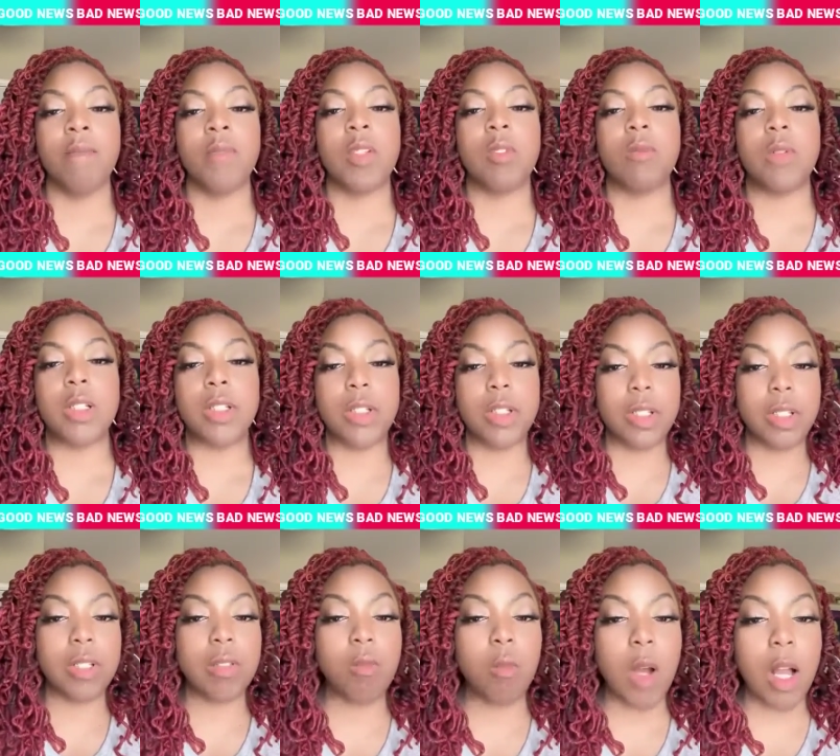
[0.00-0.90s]
which
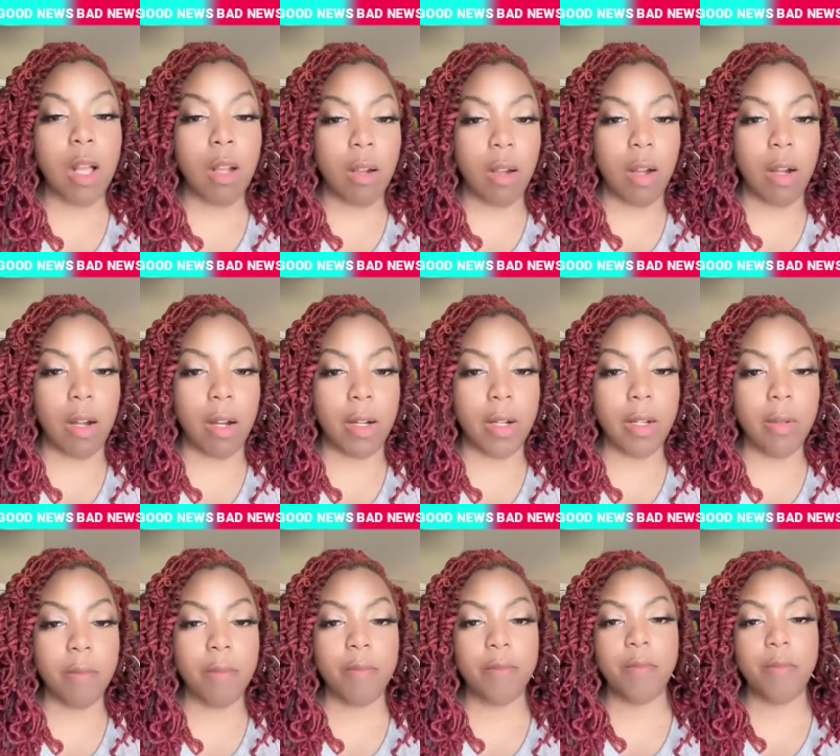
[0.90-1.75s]
is Wildcard.